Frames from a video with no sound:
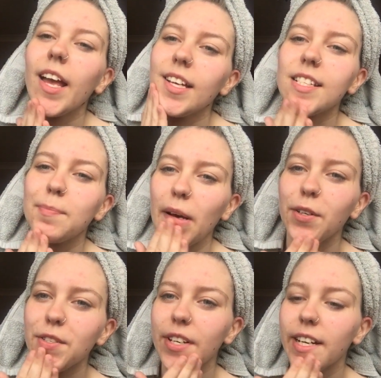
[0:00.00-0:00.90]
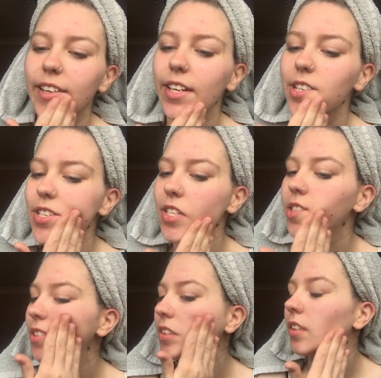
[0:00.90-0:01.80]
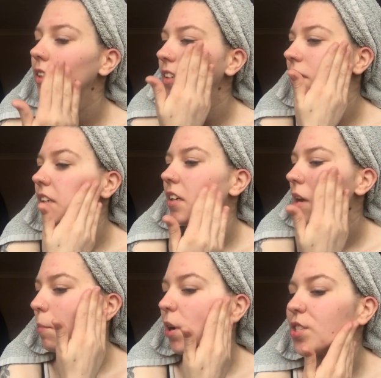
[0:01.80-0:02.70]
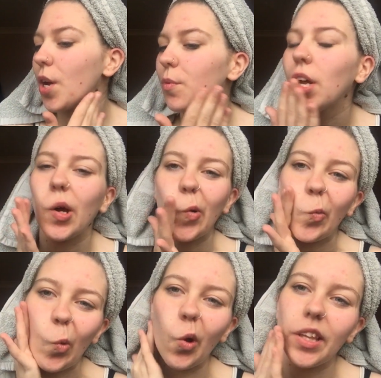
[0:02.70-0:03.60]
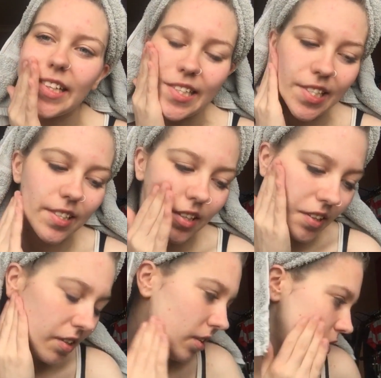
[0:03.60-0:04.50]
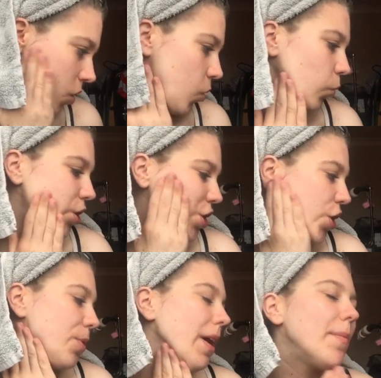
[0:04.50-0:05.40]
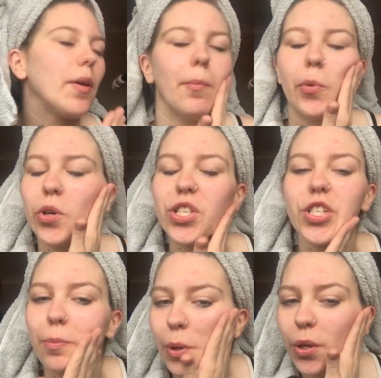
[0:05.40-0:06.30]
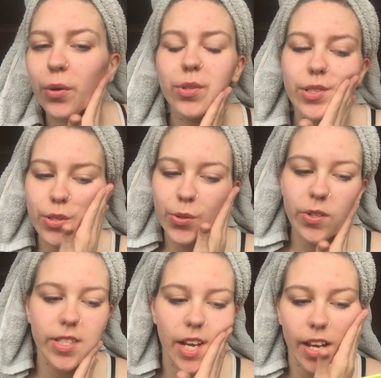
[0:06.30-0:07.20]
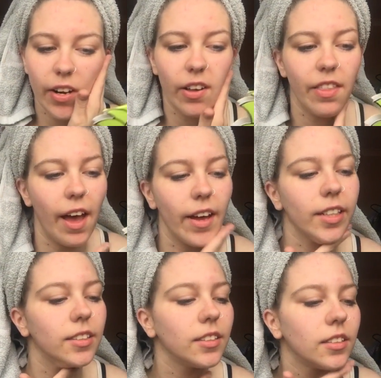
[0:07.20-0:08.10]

It smells really good, but I don't know what this would do. Maybe a moisture boost or something like that.